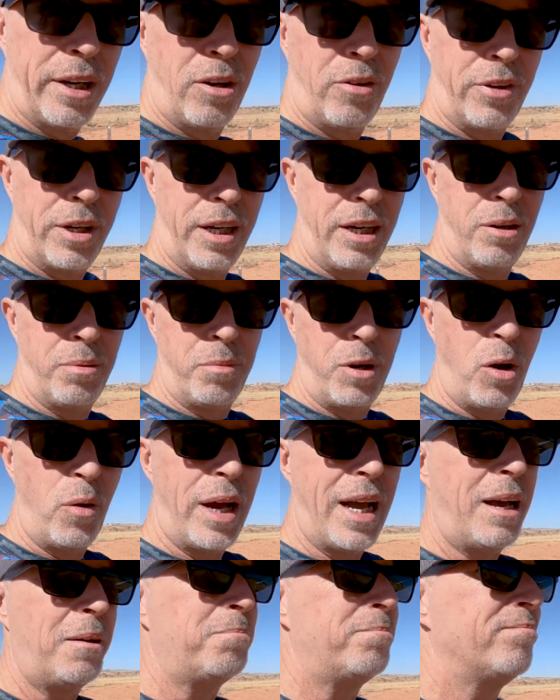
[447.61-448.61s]
over here at
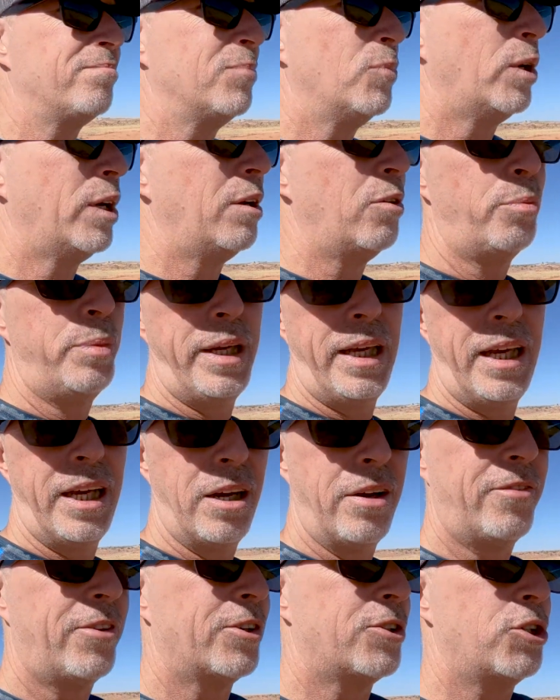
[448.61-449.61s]
Moab. We're going to be
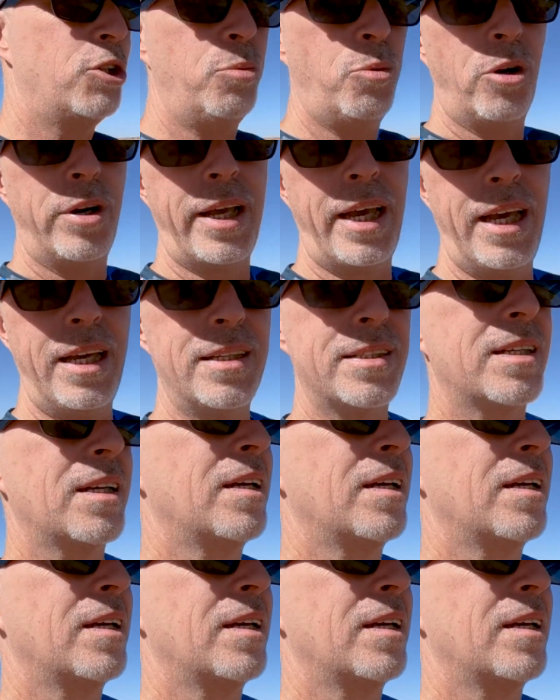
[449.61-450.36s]
here for 2 more days.